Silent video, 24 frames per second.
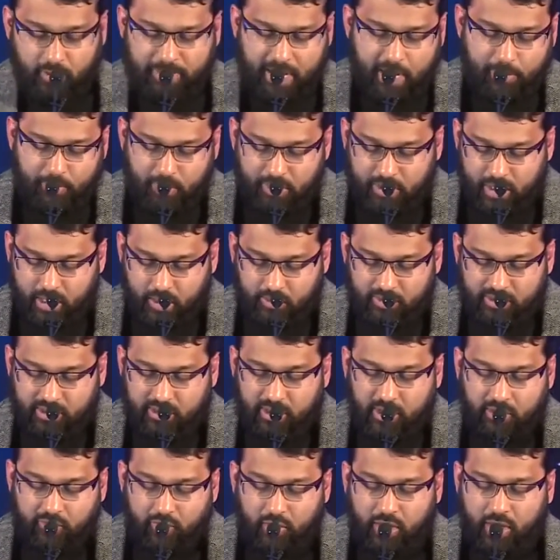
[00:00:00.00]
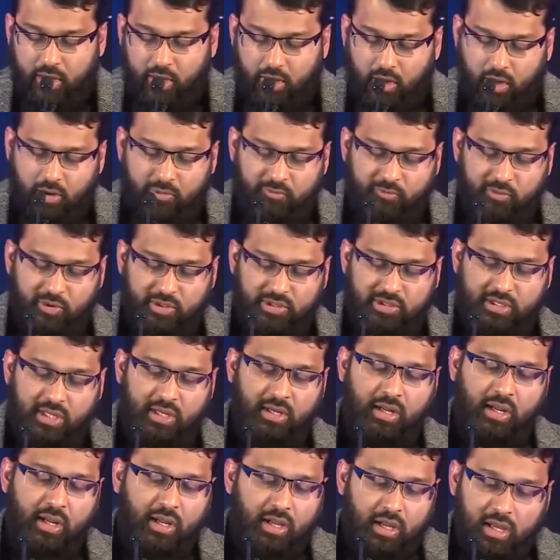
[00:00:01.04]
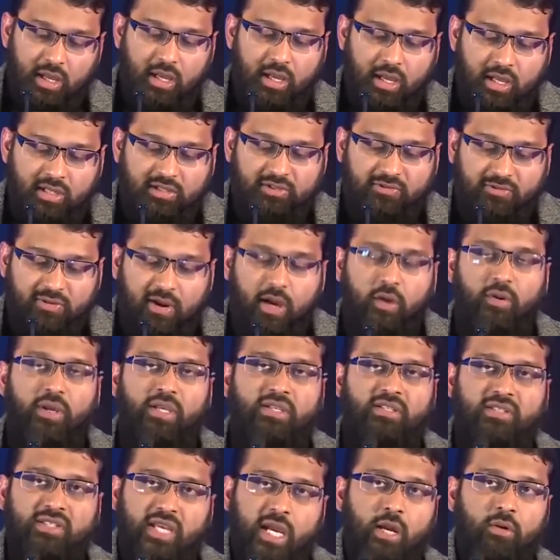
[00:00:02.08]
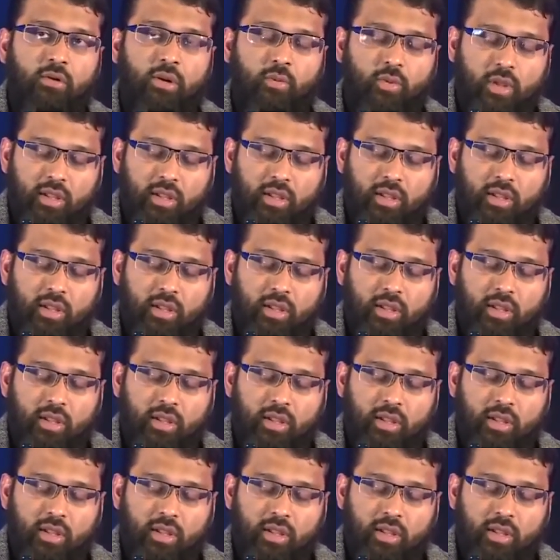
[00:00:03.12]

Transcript: a paper that I was delivering at a conference, and it's very scary.